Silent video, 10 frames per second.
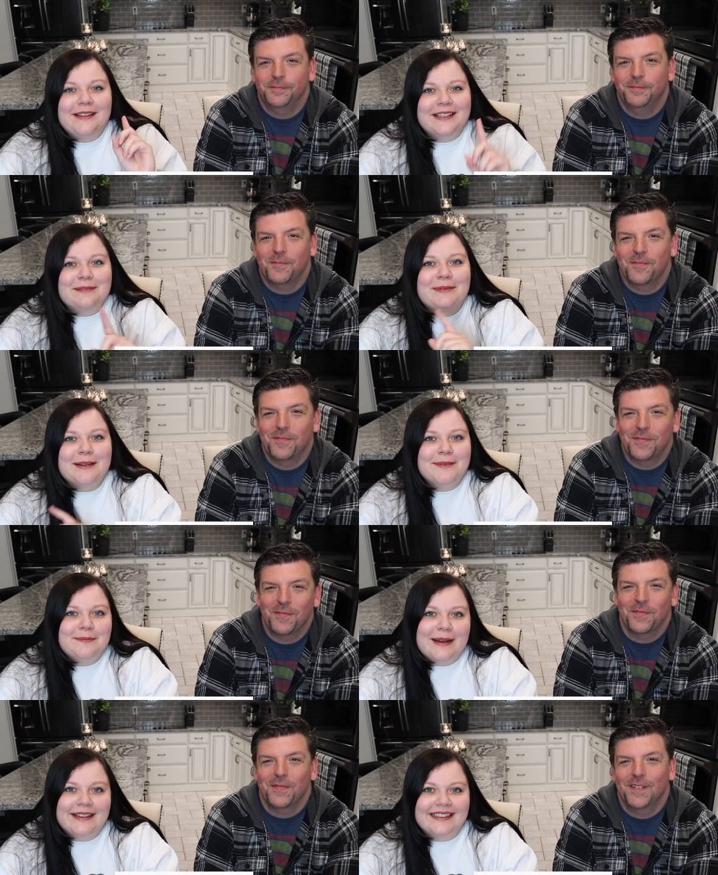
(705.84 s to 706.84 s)
Speaker 1: meet apartment
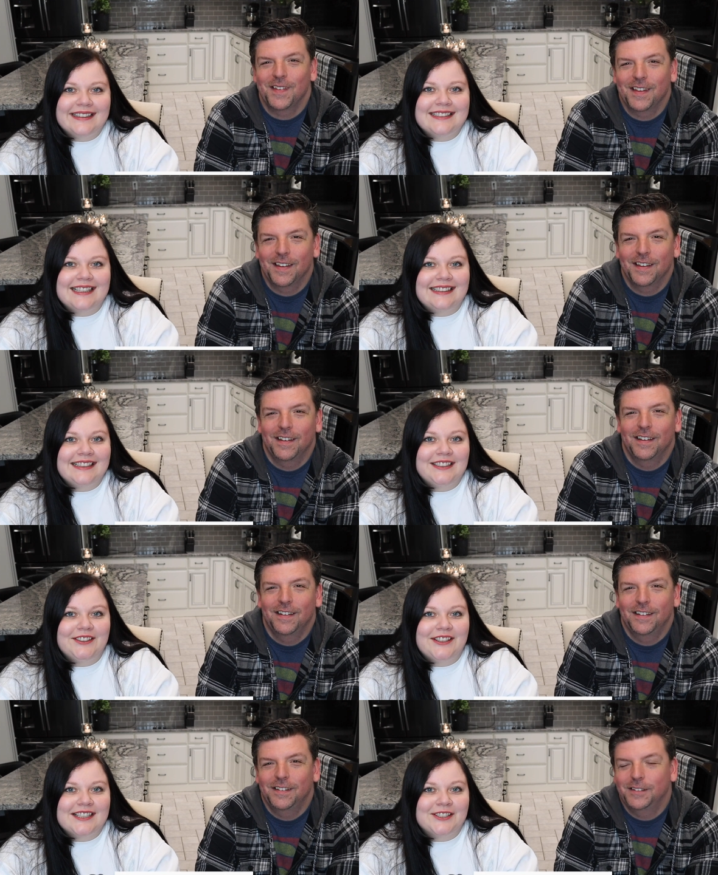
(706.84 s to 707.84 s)
botanist at the
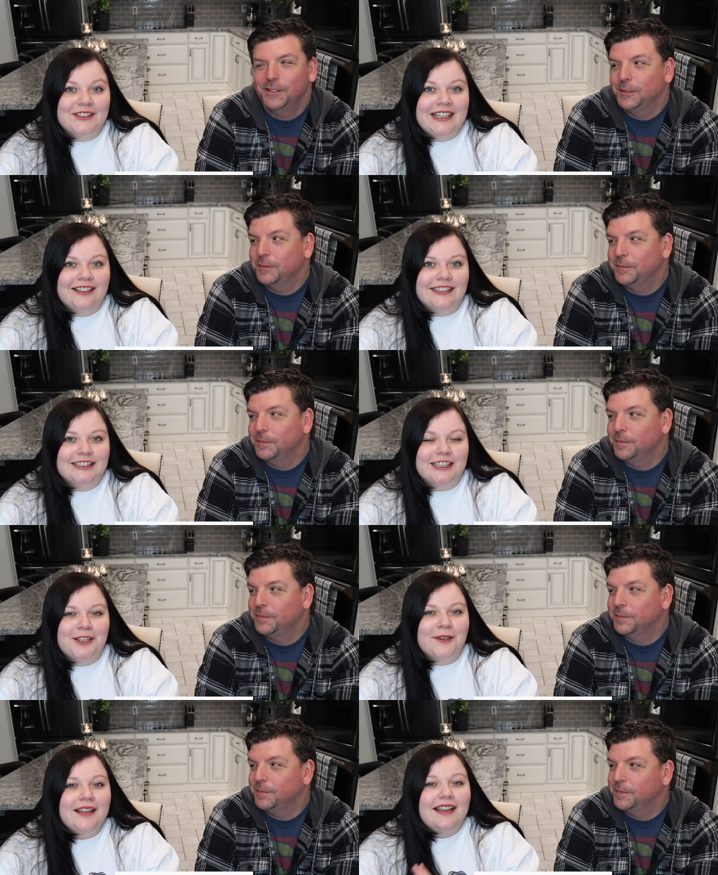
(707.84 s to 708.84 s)
International Aroid
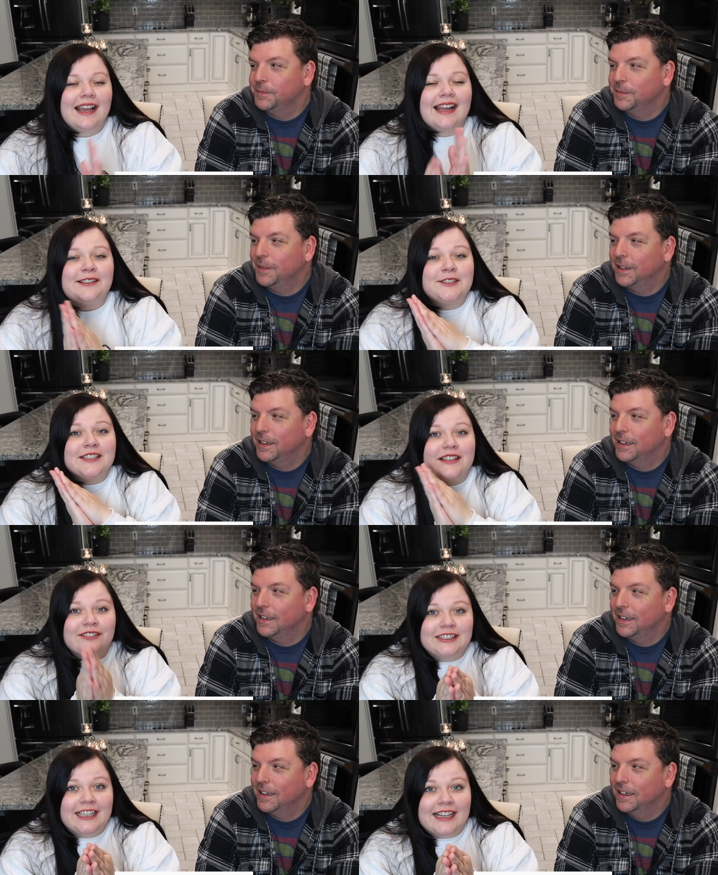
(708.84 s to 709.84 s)
Show, and you should
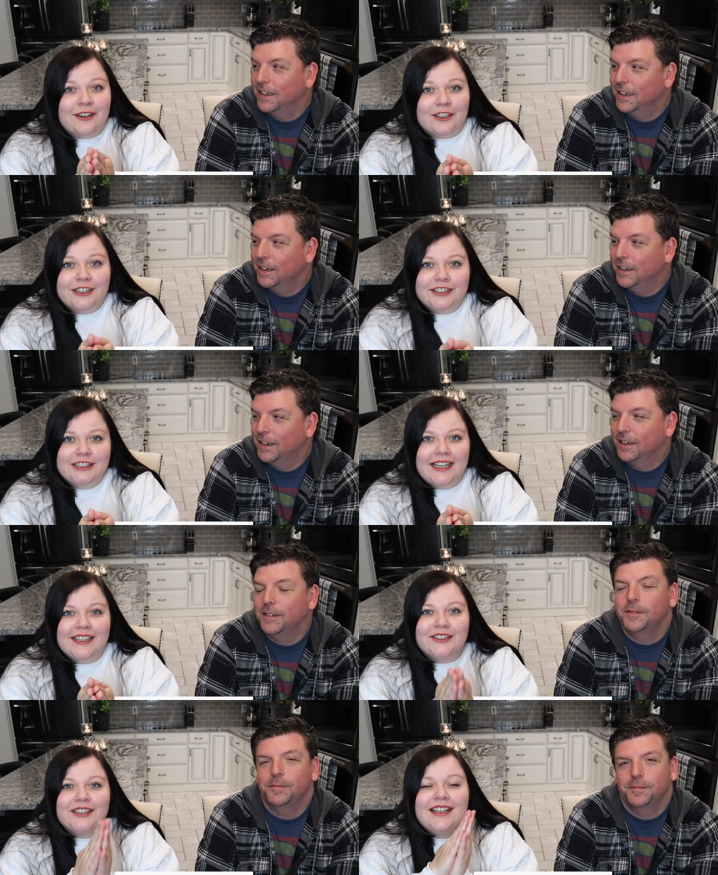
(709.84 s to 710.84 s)
definitely check out her
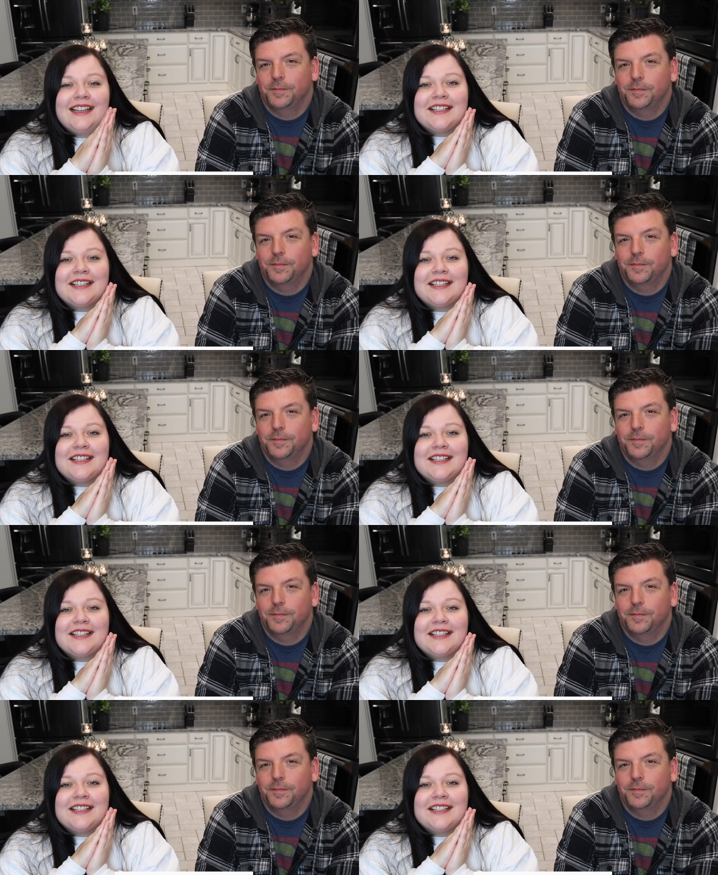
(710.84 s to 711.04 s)
channel.